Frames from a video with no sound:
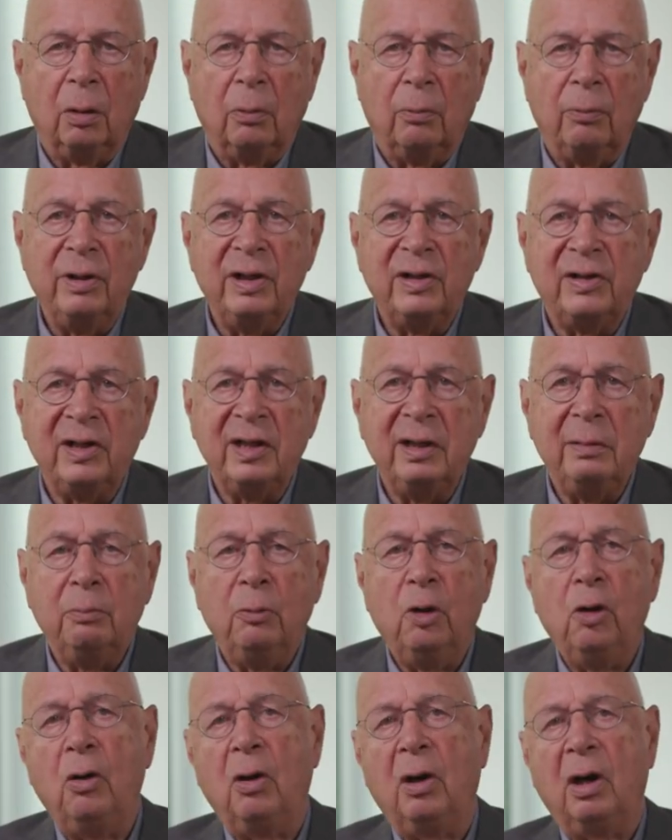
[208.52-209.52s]
We see
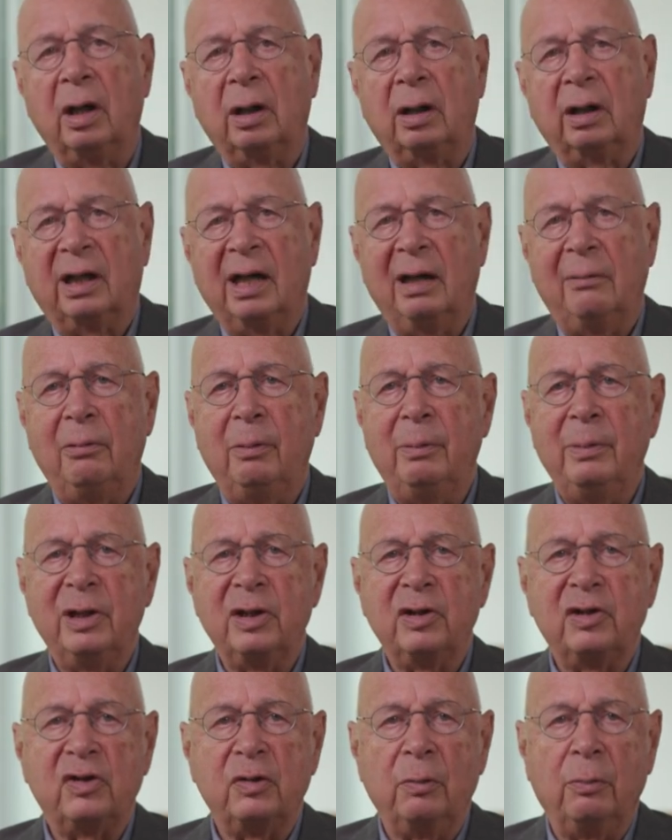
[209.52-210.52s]
more
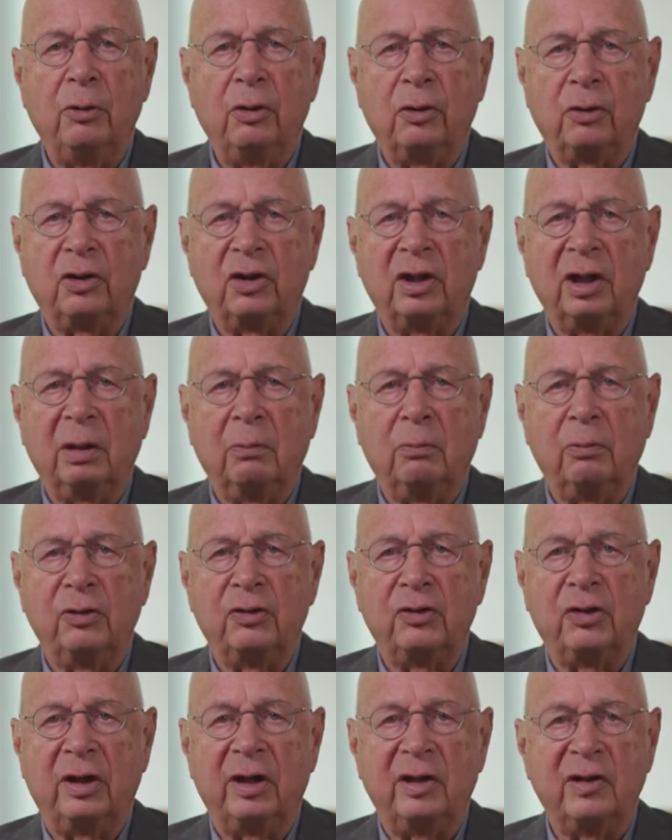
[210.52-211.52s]
governments emerging
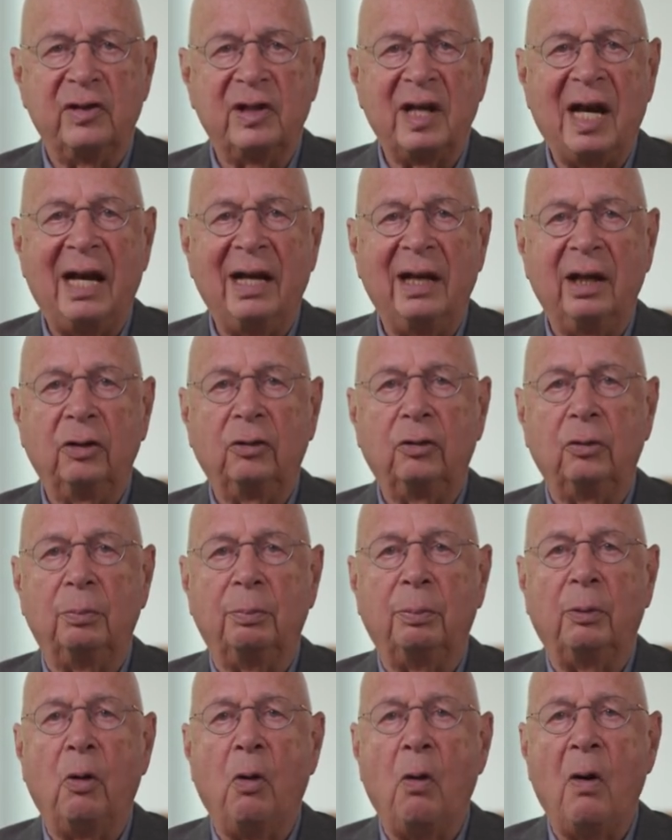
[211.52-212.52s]
with the desire to
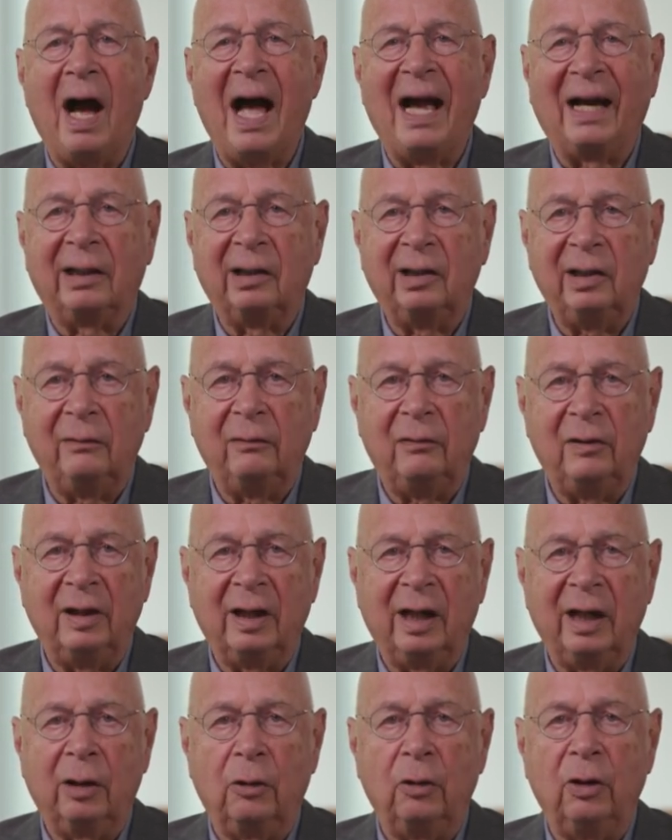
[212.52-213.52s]

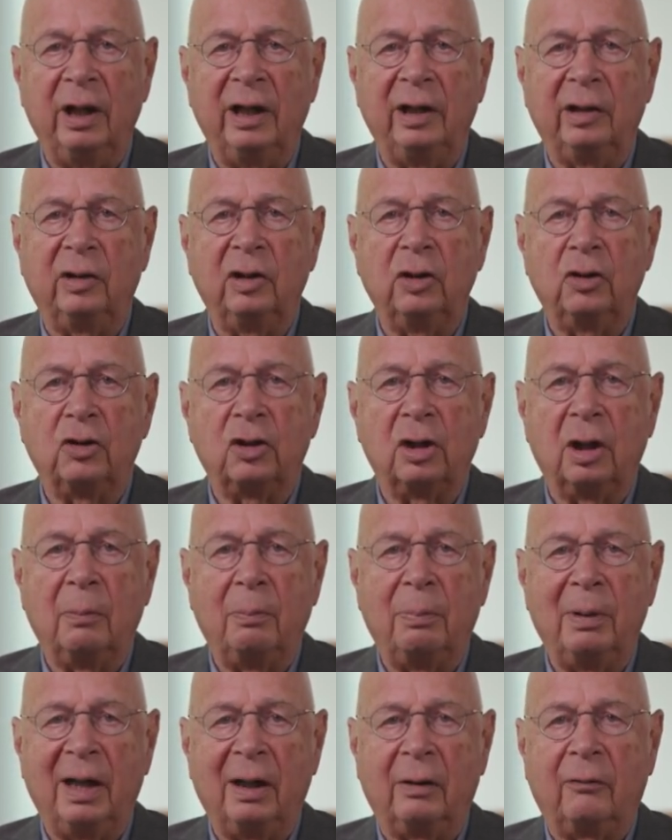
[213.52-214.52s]
proactively regulate digital
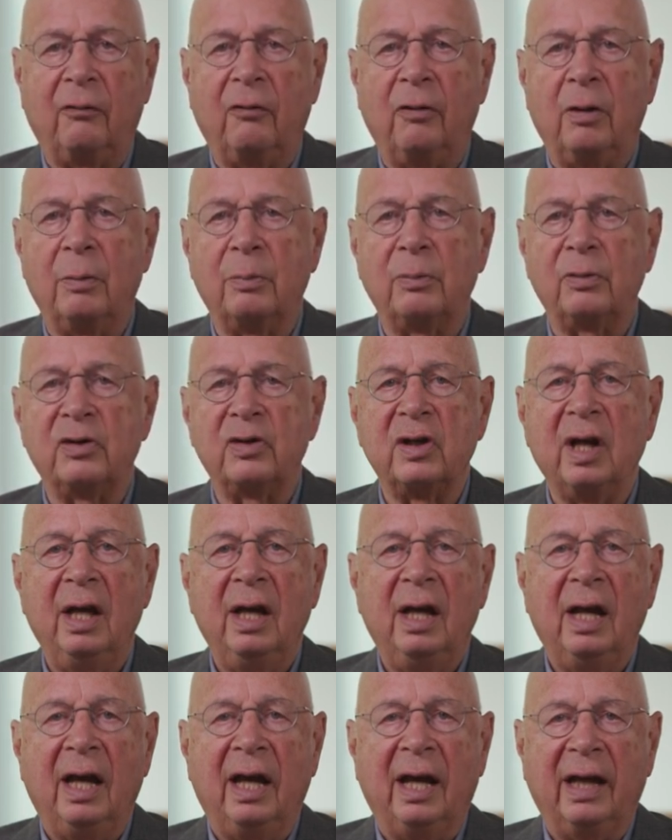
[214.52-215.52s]
platforms
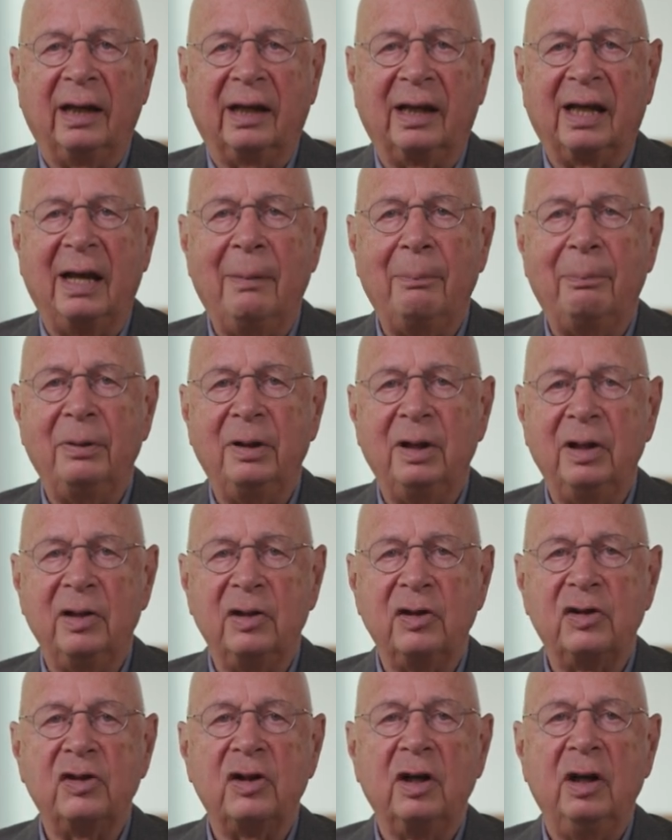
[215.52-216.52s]
and
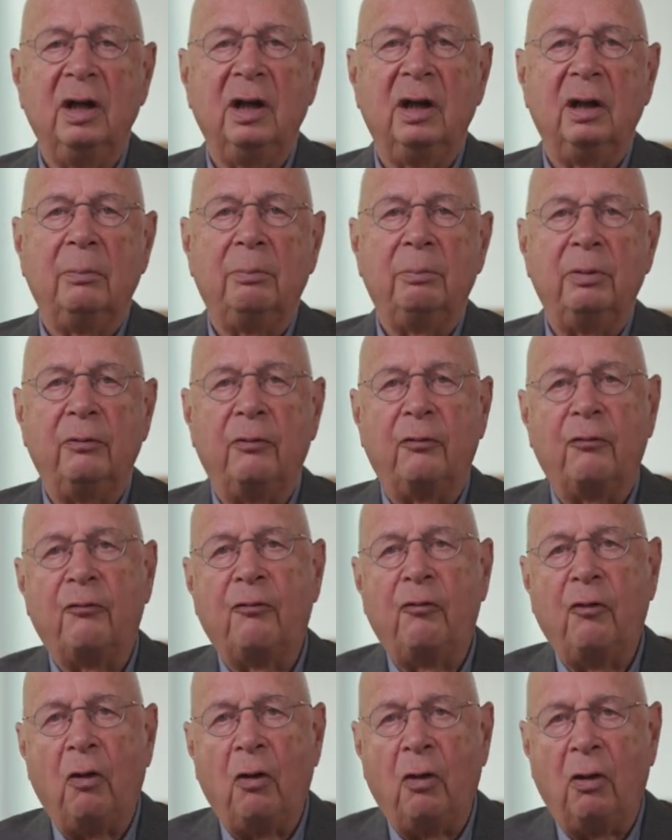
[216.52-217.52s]
companies
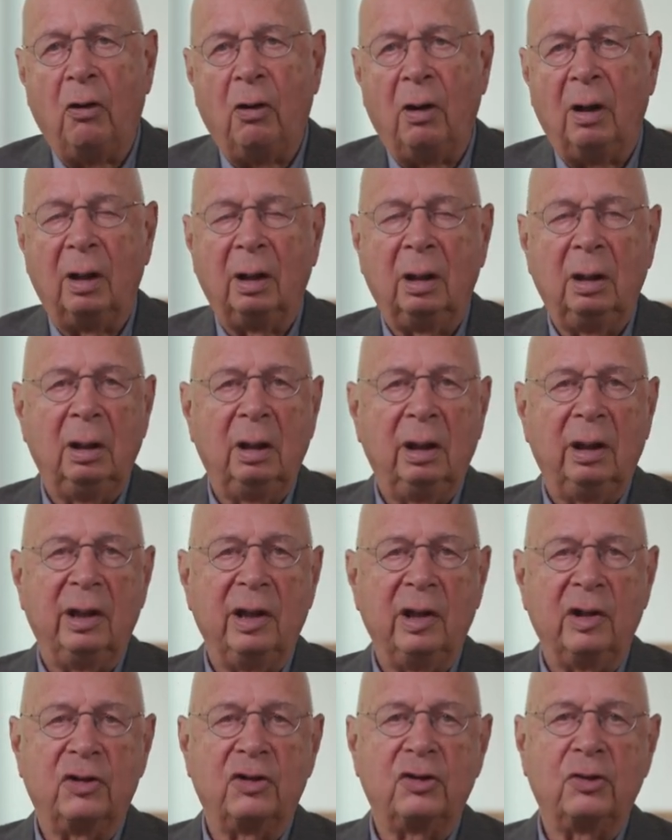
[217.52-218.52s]
before
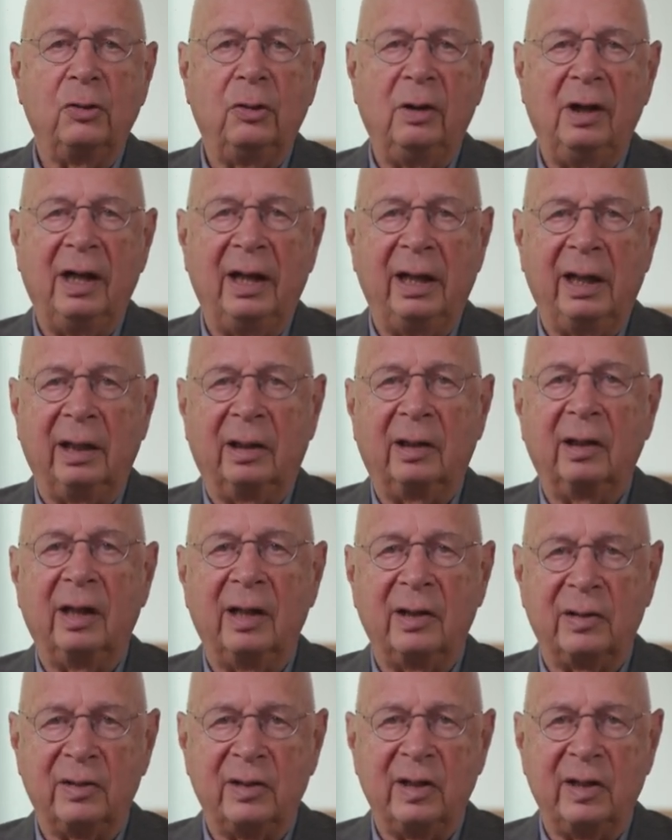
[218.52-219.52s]
it's too late,
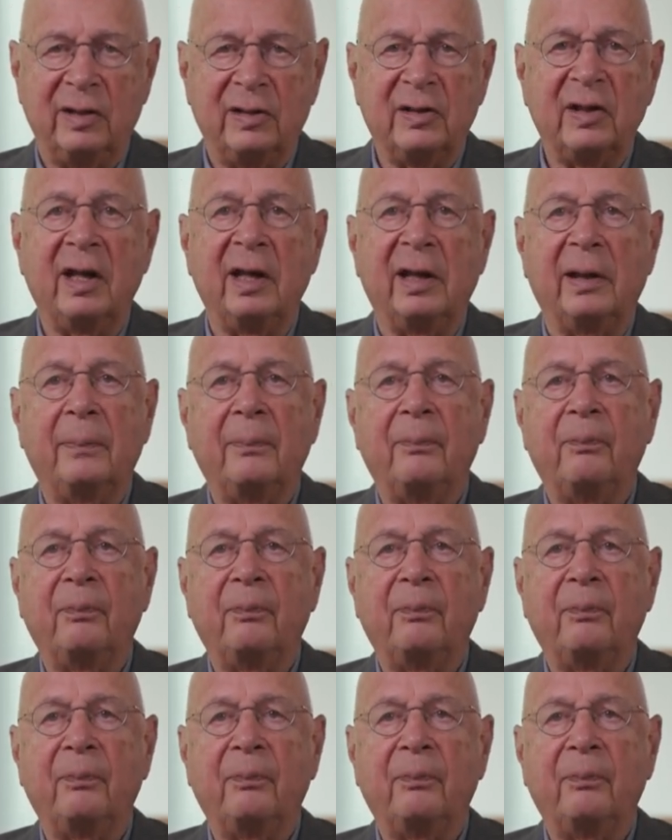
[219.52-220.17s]
as they say.